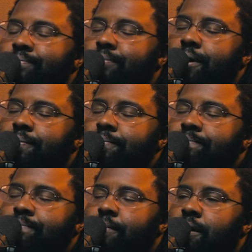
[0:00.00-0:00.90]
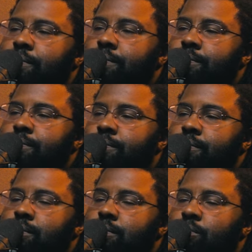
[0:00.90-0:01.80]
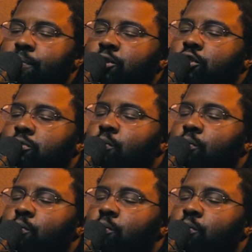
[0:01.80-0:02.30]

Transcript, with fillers: But, yeah, yeah. Um, probably shows